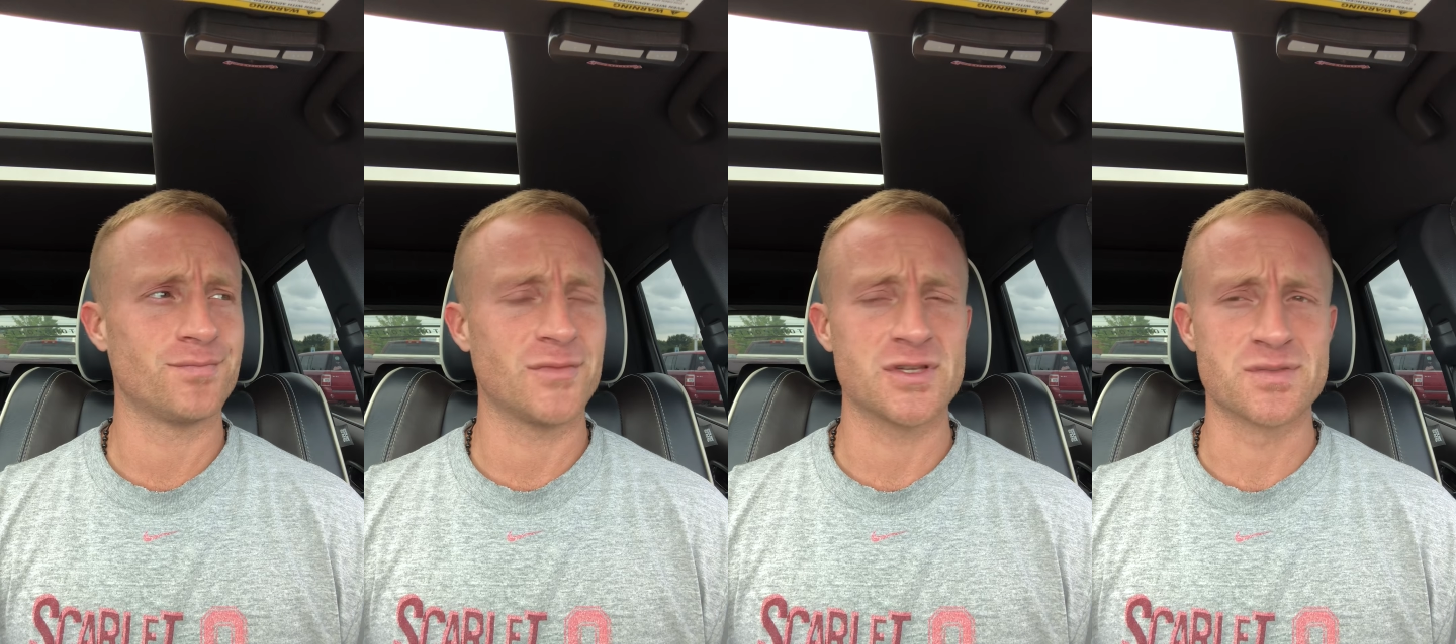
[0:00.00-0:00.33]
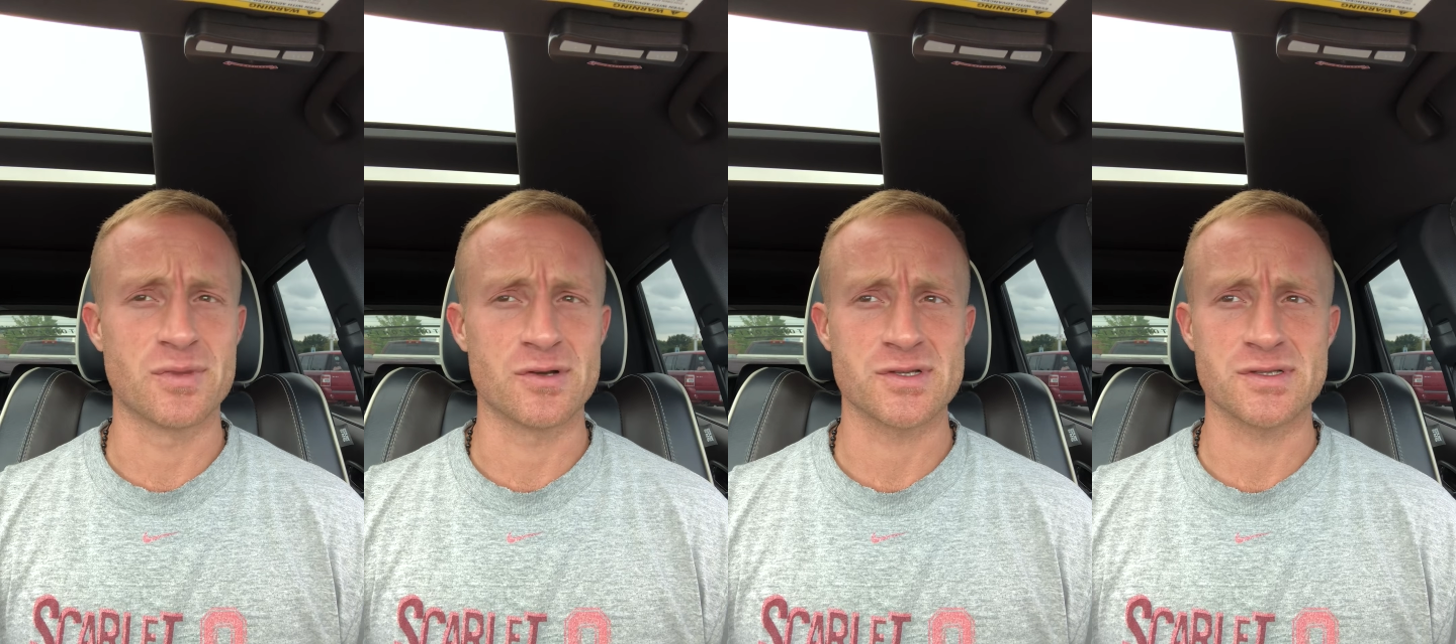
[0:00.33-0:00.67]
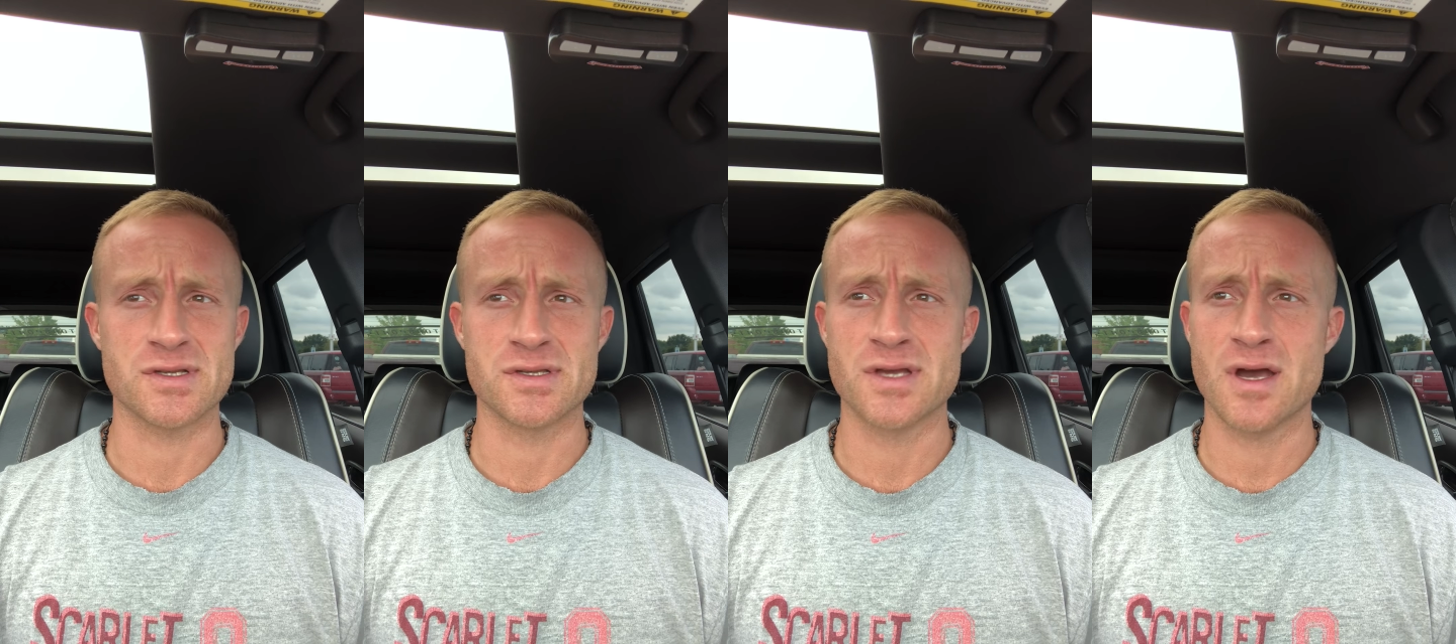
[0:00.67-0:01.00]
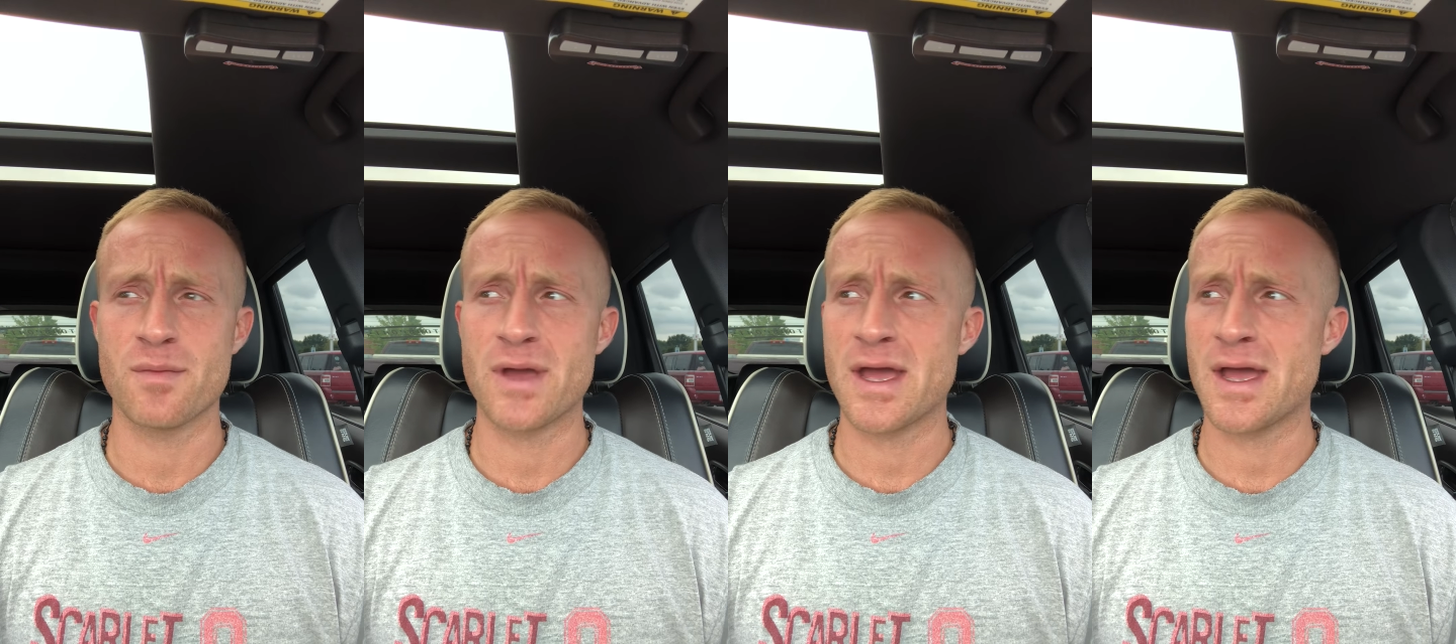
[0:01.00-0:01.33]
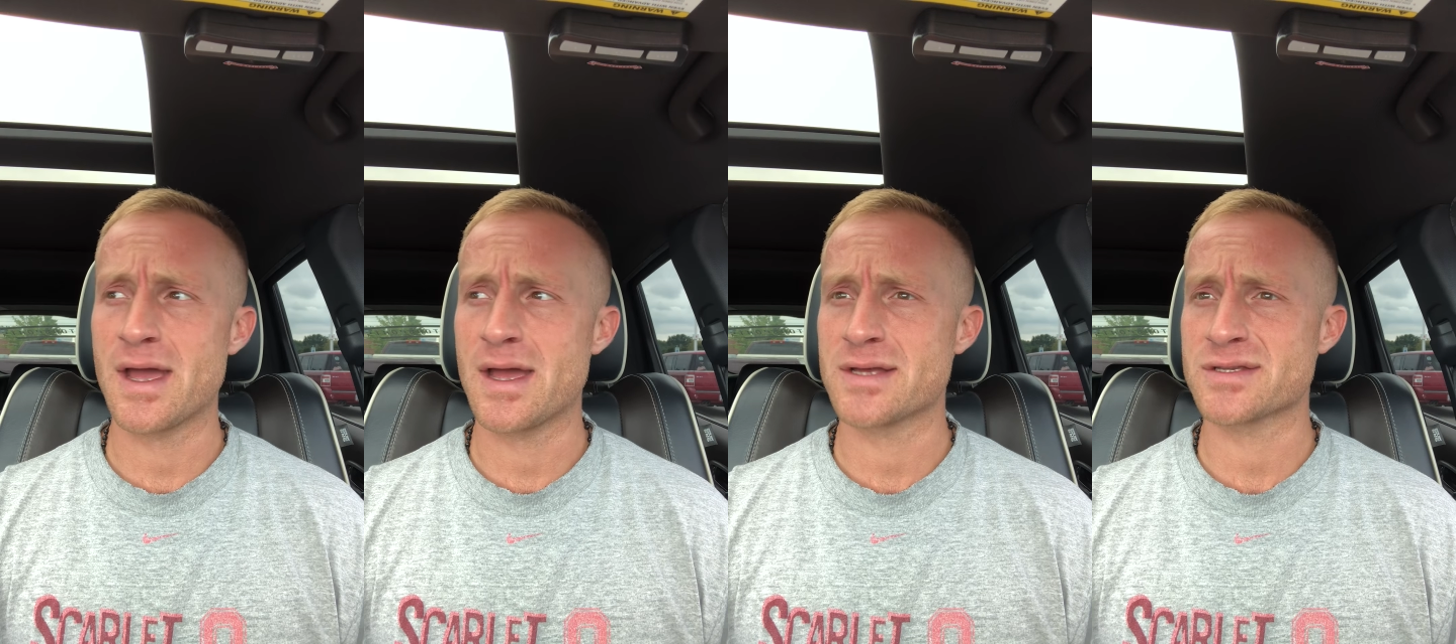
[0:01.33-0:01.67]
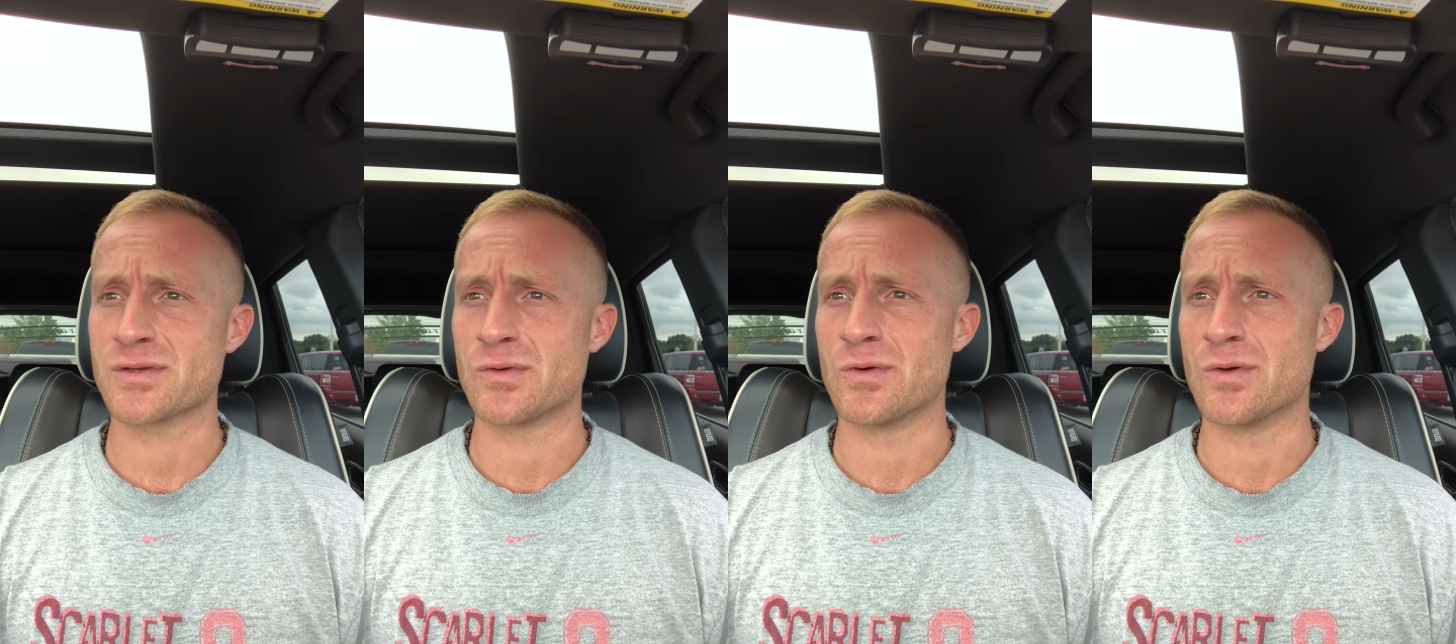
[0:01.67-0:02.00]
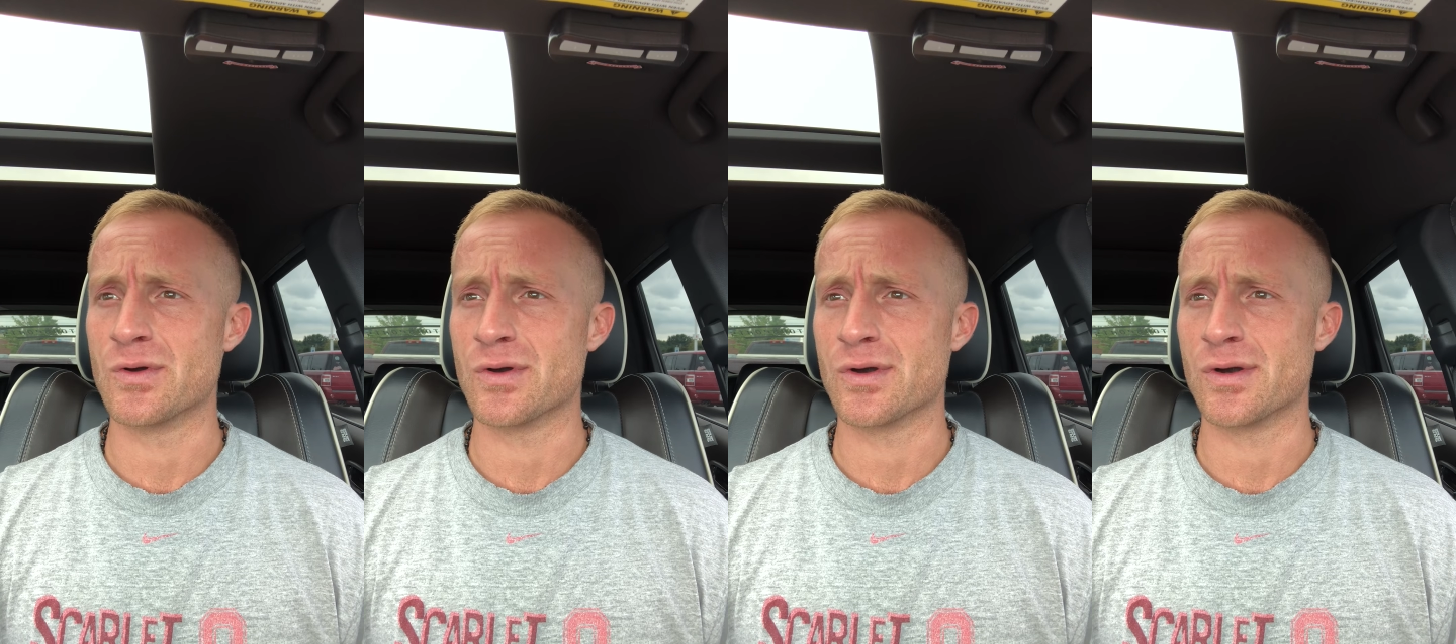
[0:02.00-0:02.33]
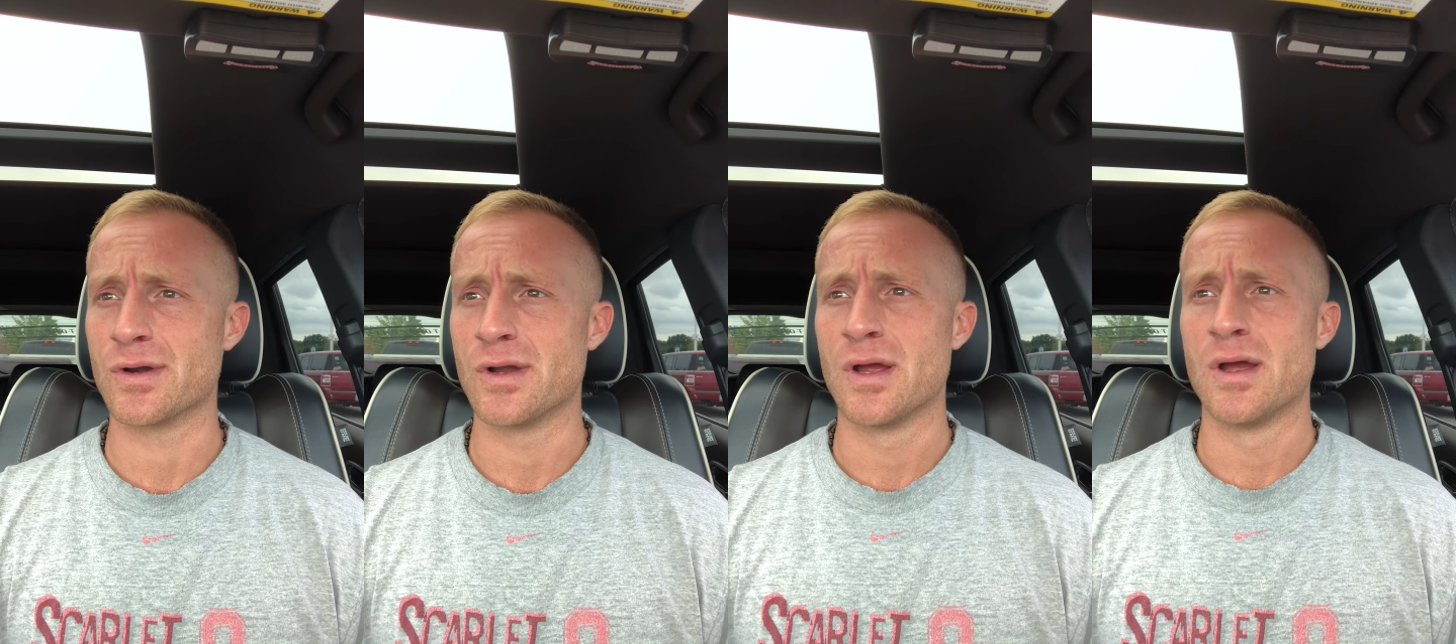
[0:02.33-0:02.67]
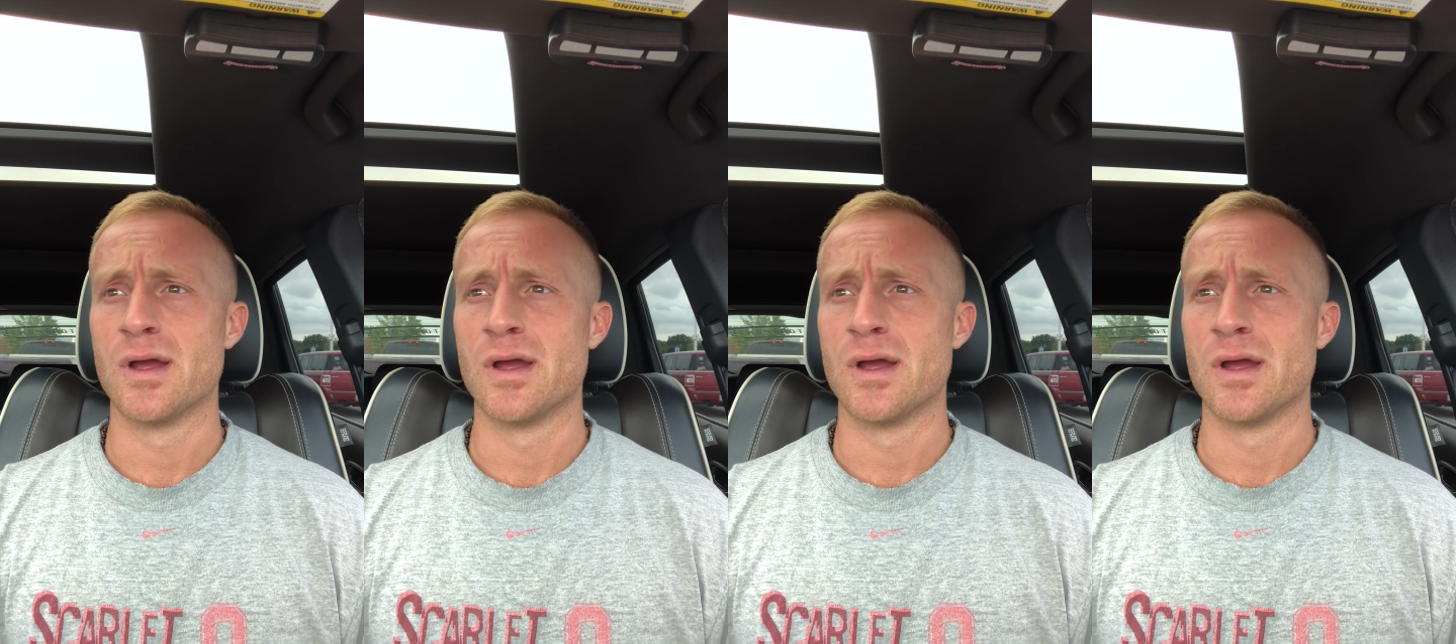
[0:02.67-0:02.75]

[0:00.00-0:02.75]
this person's a dumbass or